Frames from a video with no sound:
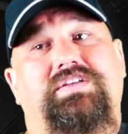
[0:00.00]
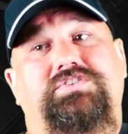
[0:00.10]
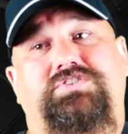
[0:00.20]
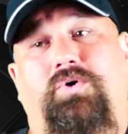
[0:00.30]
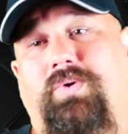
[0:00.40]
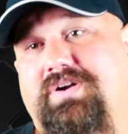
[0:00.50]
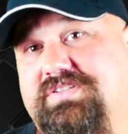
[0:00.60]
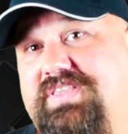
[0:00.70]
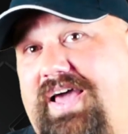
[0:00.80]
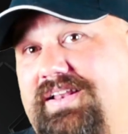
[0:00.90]
So where
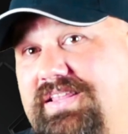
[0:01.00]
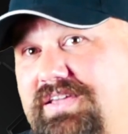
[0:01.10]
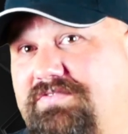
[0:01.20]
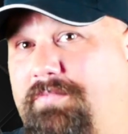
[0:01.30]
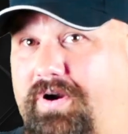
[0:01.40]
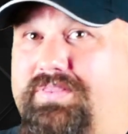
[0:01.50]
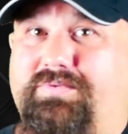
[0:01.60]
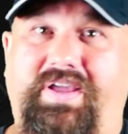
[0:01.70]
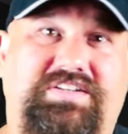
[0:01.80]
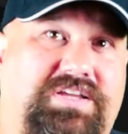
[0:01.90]
does that leave
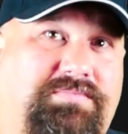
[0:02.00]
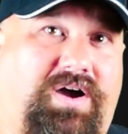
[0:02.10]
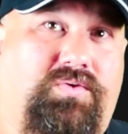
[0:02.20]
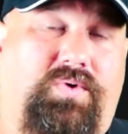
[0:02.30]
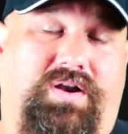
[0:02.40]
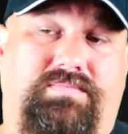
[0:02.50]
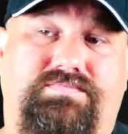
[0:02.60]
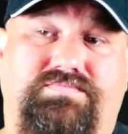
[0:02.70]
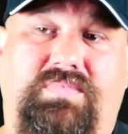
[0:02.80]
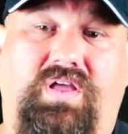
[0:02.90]
Mk318 Mod
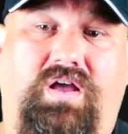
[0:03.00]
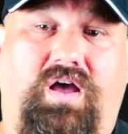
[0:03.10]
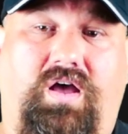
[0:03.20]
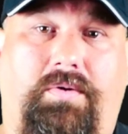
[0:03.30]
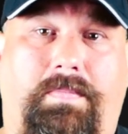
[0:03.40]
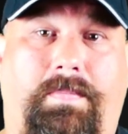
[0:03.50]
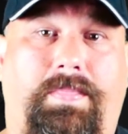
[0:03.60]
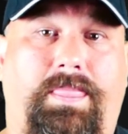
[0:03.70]
1?